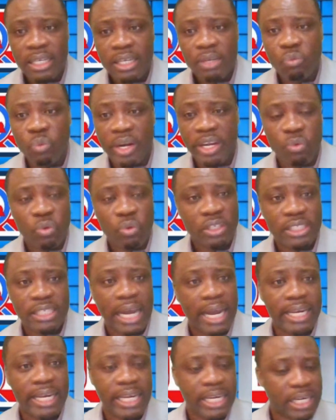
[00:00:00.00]
when he was
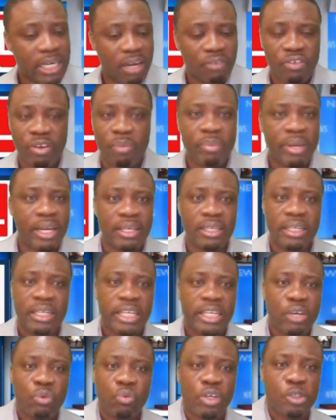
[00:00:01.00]
not in government,
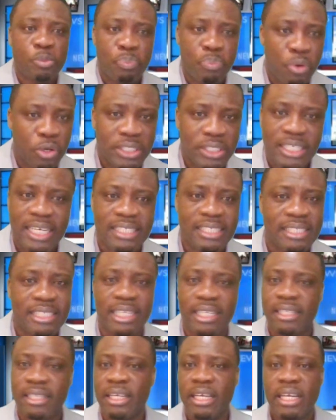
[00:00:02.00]
he was
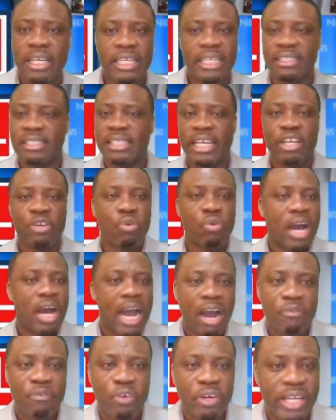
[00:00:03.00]
protesting. He said he was
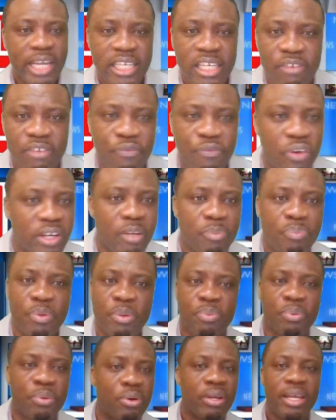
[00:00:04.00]
advocating for the
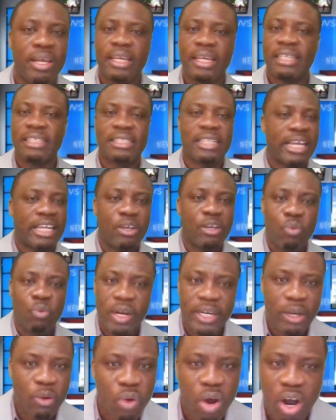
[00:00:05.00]
people. He said he
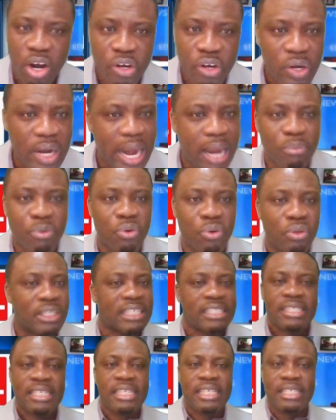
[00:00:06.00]
wanted a war crime code. The
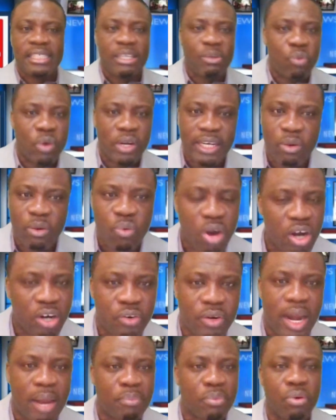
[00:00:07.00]
CDC wanted a war
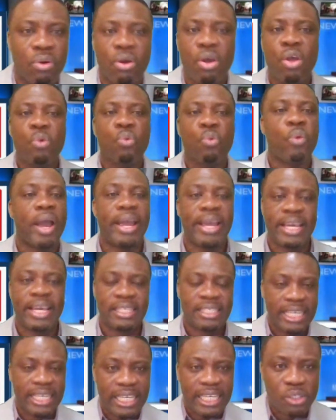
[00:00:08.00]
crime code. Where
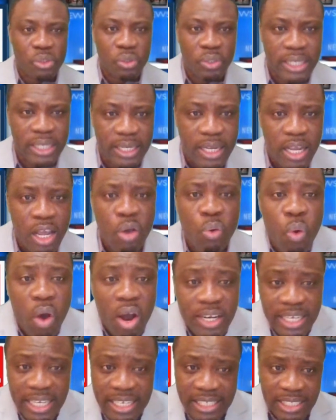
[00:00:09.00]
is he today?
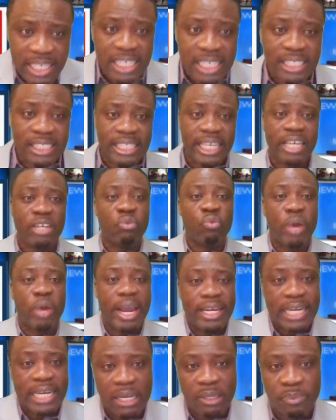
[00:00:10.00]
What is he saying
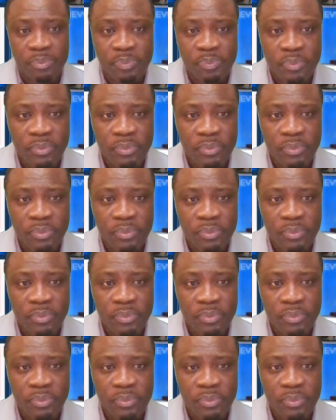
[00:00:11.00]
right now?